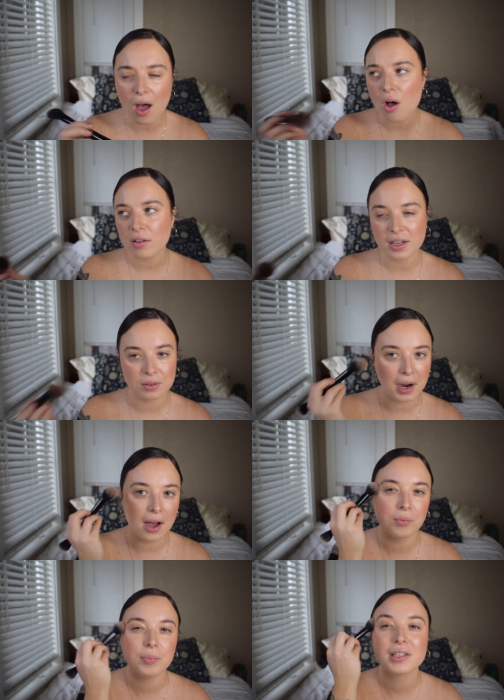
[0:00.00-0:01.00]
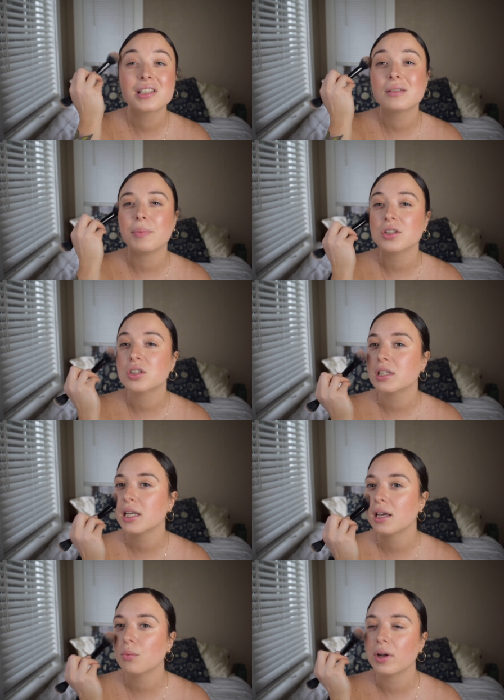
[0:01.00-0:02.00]
all year round, but
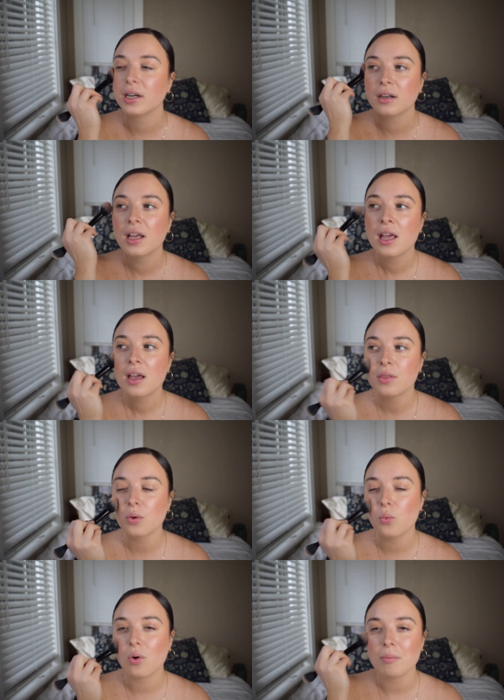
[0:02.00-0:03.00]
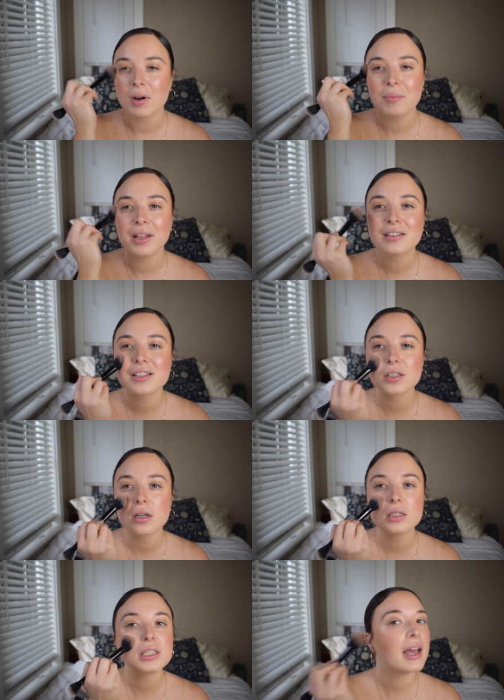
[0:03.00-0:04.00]
especially when the warmer months
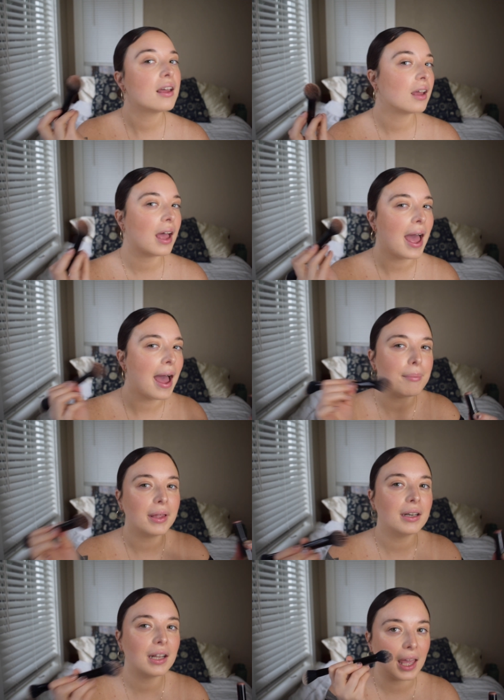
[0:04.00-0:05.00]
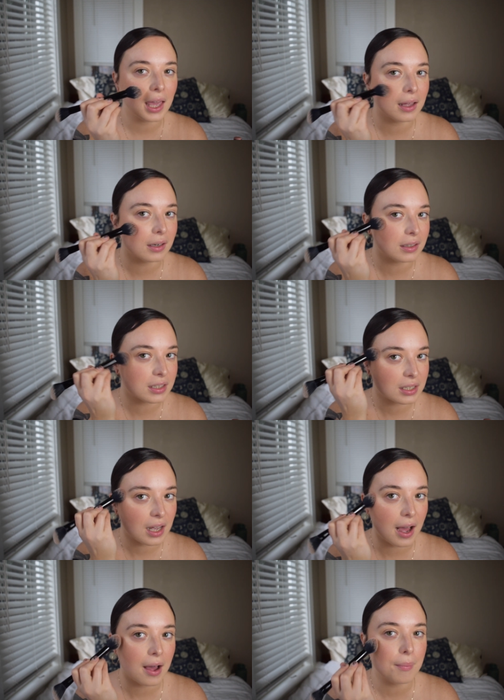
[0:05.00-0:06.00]
start to happen and
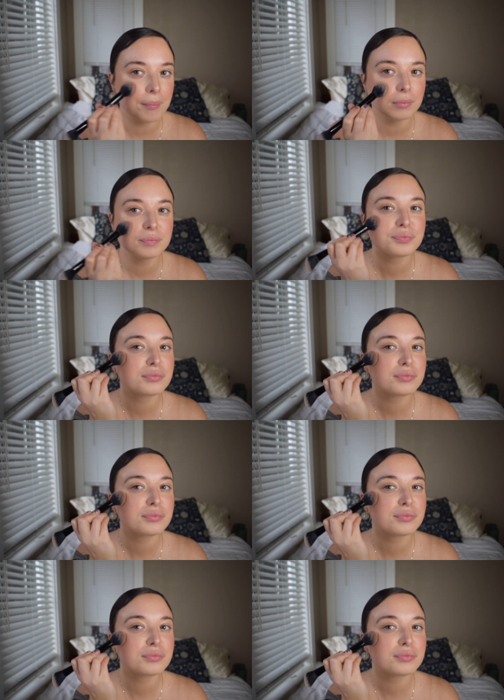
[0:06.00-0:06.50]
um,